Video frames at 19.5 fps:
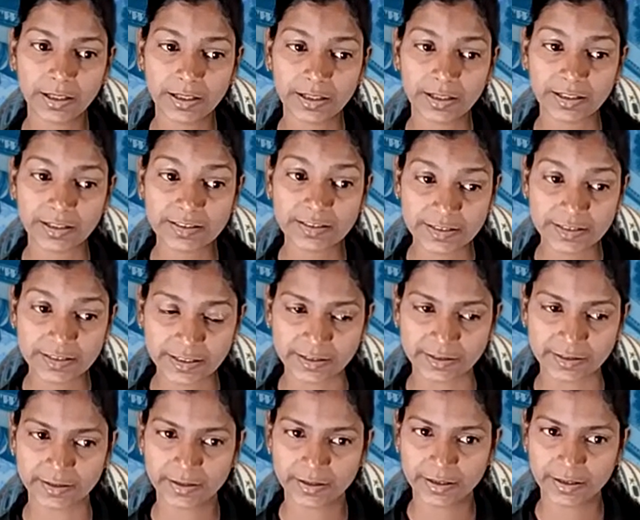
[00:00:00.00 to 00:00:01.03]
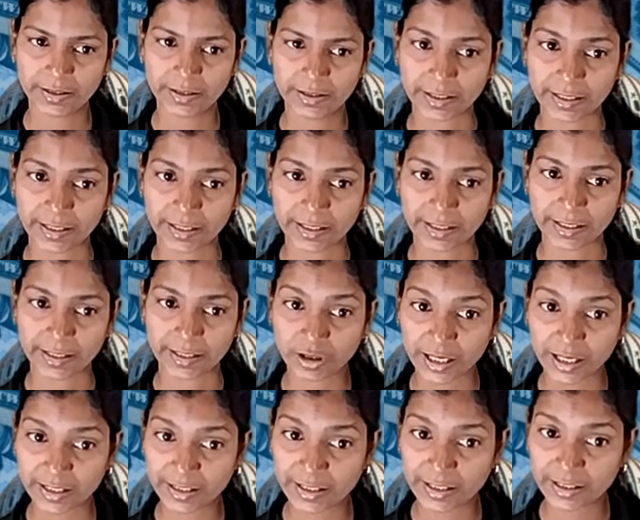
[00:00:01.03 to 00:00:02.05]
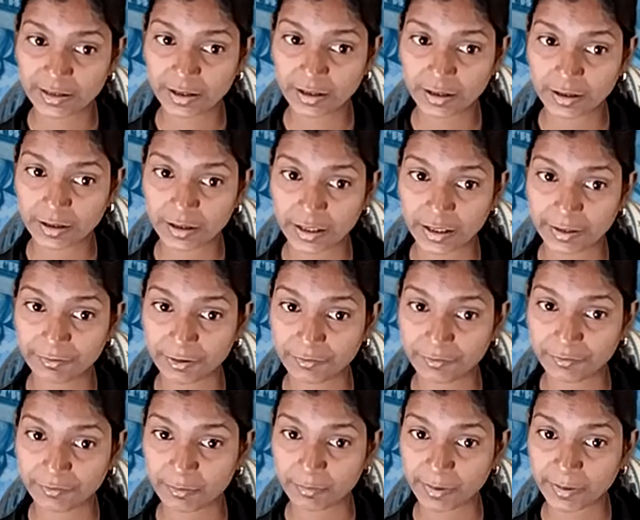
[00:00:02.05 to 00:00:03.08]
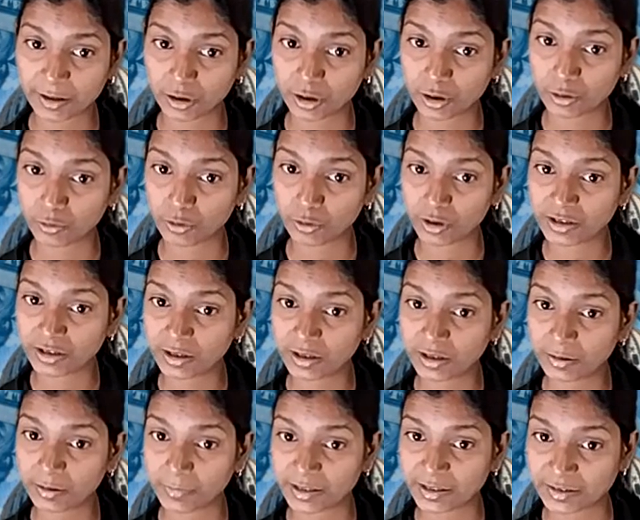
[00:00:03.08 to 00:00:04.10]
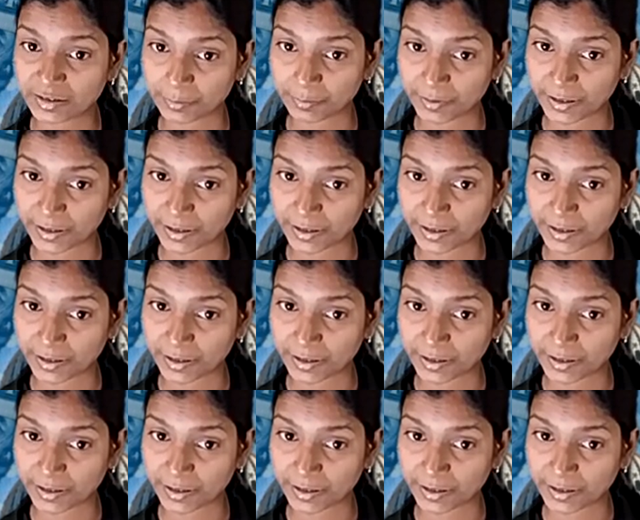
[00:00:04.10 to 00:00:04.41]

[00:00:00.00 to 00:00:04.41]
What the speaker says: Instead, try to target the FFR by controlling the money supply.